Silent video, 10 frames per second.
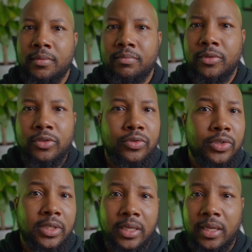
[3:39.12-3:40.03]

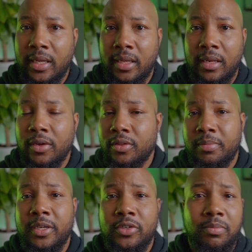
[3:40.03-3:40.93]
Usually in other
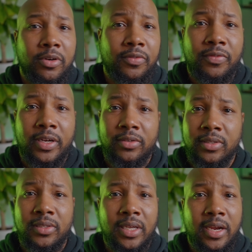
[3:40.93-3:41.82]
picture
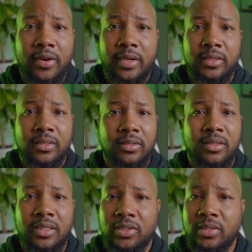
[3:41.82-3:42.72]
profiles, these
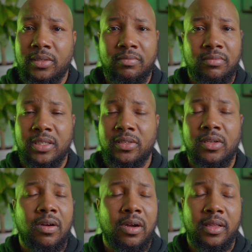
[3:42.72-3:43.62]
areas, it's
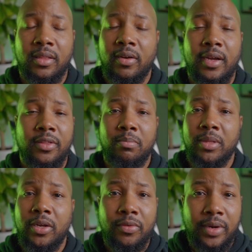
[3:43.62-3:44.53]
gone. They're either
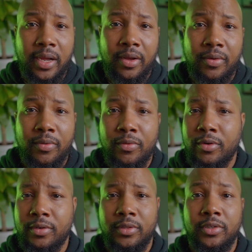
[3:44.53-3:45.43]
blown out
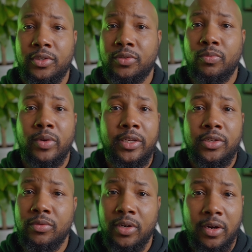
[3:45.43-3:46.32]
or they're just way
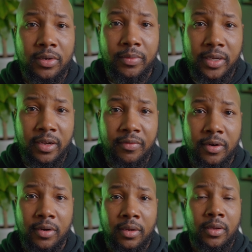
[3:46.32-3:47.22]
too dark to recover.